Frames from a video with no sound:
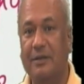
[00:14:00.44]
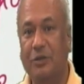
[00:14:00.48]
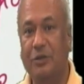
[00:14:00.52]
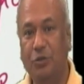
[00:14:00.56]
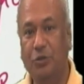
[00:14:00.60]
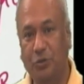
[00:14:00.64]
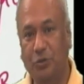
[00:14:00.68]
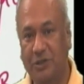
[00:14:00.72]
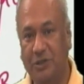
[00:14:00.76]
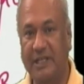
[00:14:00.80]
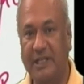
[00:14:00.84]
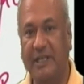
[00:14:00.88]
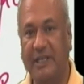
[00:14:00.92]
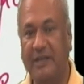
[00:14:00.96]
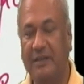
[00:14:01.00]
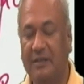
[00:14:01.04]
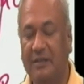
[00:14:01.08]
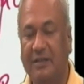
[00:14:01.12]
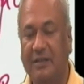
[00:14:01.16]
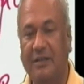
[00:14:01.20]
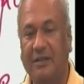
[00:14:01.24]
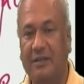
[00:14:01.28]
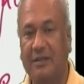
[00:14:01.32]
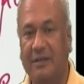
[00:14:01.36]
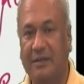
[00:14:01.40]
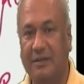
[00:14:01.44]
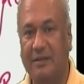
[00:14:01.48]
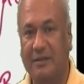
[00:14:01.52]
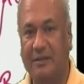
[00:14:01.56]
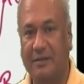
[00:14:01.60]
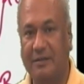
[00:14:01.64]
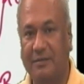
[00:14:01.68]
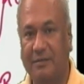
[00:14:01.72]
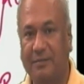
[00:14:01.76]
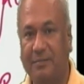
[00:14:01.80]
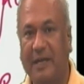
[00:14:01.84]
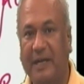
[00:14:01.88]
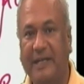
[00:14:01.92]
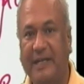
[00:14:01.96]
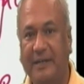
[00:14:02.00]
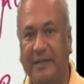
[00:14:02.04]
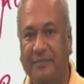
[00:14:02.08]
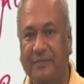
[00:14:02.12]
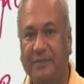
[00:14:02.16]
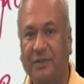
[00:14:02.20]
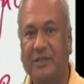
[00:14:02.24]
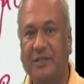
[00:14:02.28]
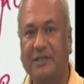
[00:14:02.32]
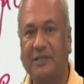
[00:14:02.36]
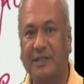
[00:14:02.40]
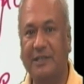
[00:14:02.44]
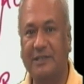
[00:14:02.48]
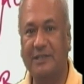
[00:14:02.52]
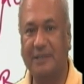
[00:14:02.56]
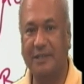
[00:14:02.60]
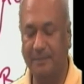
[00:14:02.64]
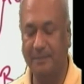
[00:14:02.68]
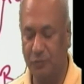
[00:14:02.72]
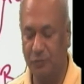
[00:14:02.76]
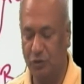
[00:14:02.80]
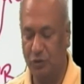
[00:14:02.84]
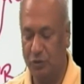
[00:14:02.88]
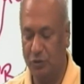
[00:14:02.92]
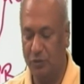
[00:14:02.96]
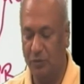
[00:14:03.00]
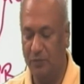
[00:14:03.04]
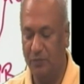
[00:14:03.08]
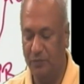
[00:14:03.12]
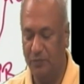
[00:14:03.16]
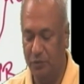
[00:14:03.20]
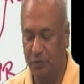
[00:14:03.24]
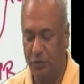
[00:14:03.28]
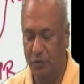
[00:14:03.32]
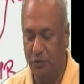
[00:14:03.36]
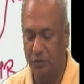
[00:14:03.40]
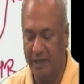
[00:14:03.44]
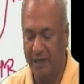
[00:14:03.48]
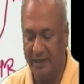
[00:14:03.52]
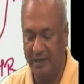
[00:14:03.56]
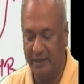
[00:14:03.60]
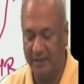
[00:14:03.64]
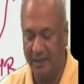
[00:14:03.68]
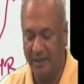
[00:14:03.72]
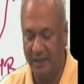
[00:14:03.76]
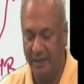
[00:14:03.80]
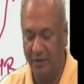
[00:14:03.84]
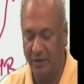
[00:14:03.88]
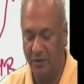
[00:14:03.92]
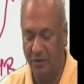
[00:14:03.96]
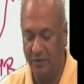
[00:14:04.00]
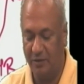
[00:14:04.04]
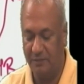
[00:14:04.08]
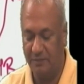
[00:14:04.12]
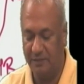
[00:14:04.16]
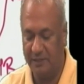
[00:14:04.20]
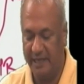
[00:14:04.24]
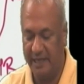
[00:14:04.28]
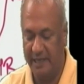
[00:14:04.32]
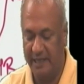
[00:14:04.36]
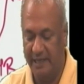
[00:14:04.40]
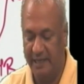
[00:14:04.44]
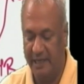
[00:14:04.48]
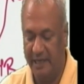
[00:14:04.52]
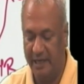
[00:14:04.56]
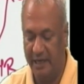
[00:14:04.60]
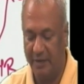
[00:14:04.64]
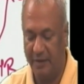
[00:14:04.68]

using by different systems. So you can think of, say,